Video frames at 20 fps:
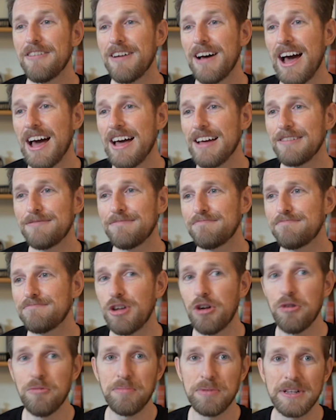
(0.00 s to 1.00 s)
I
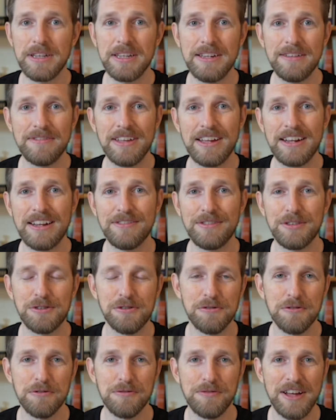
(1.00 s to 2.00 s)
don't believe that if the
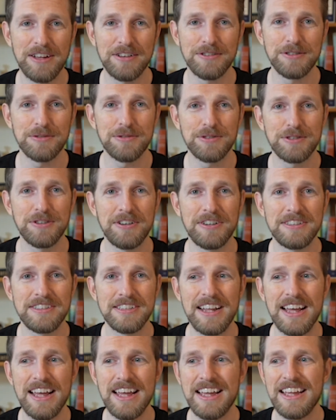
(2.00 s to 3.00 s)
Google founders were starting
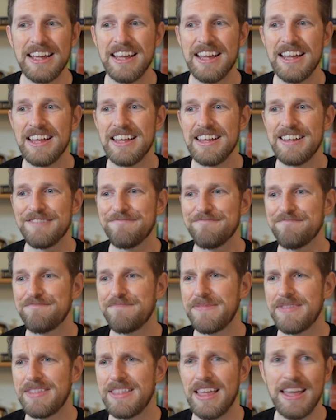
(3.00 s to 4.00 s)
today,
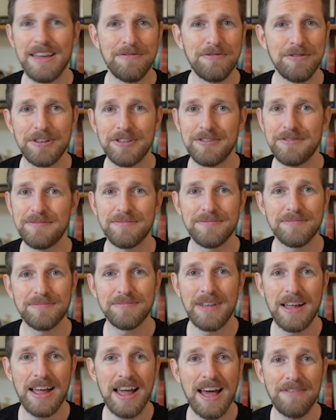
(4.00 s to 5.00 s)
they would
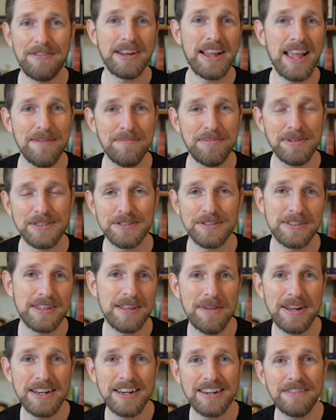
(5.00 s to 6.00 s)
have a campus. They
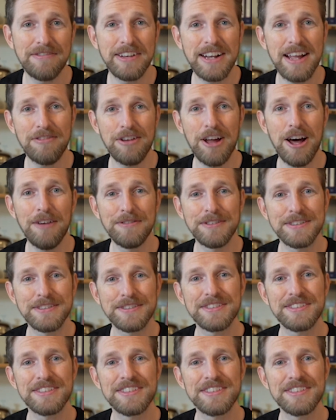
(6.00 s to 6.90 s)
might not even have an office.